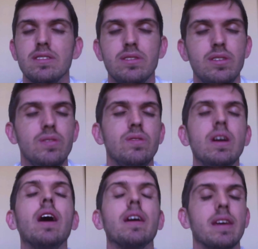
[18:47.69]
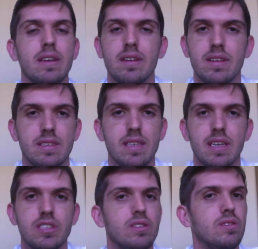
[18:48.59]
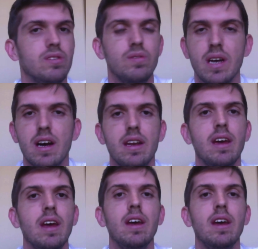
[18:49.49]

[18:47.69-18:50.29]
do not get into this niche. Do not.